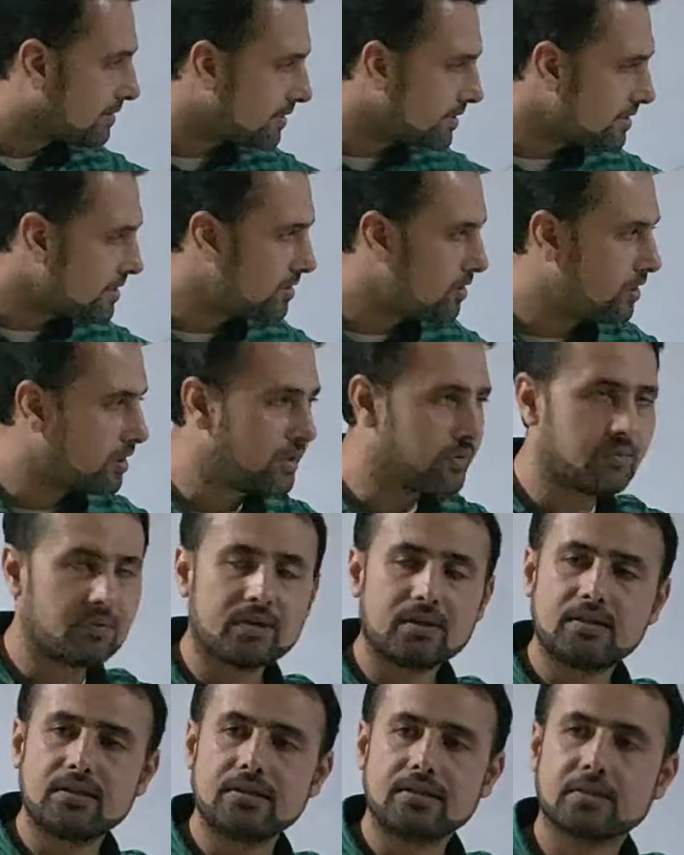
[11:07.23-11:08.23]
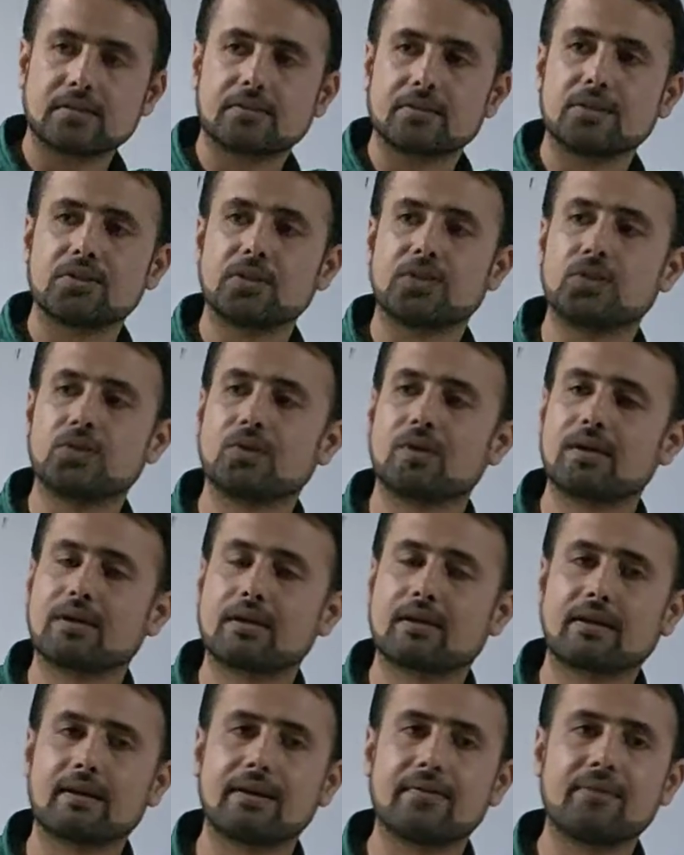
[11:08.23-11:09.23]
This onward, you are
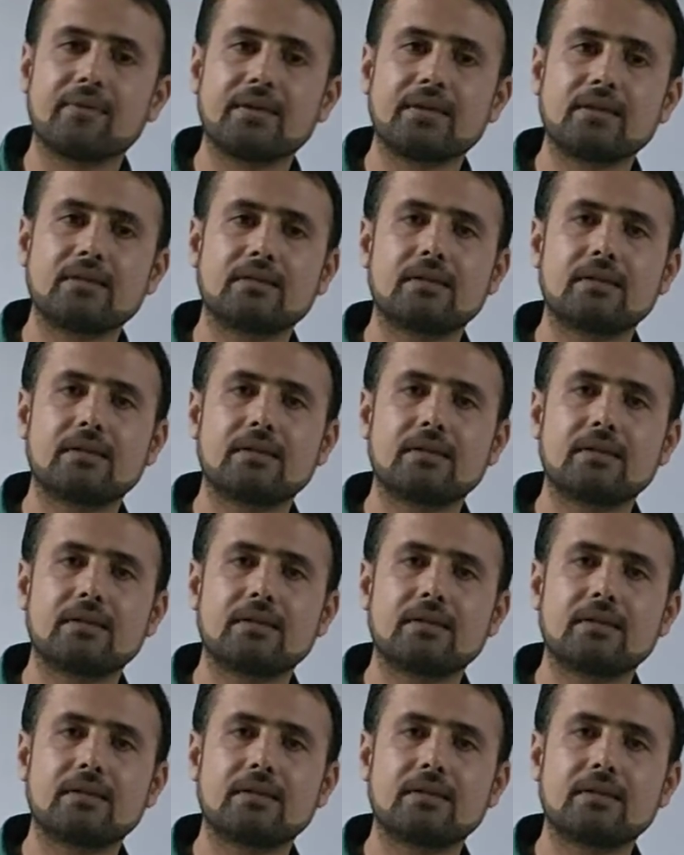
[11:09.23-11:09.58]
having